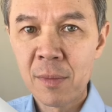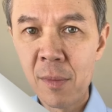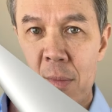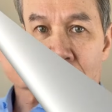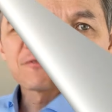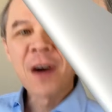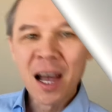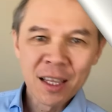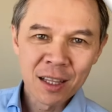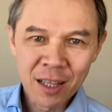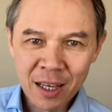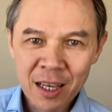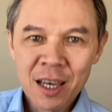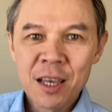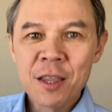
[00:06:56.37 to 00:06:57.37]
Finally,
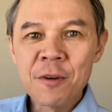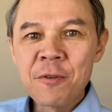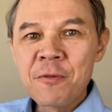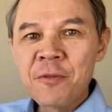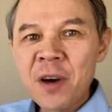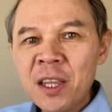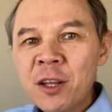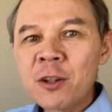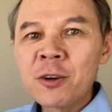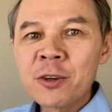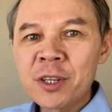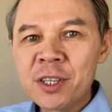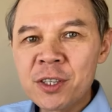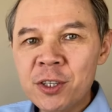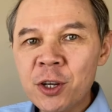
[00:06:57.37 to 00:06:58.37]
the Federal
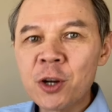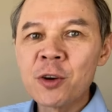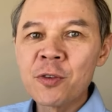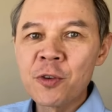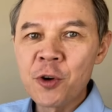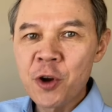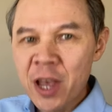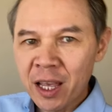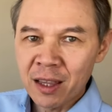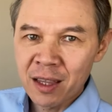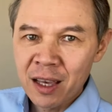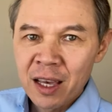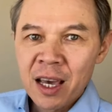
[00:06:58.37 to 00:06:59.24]
Reserve rate.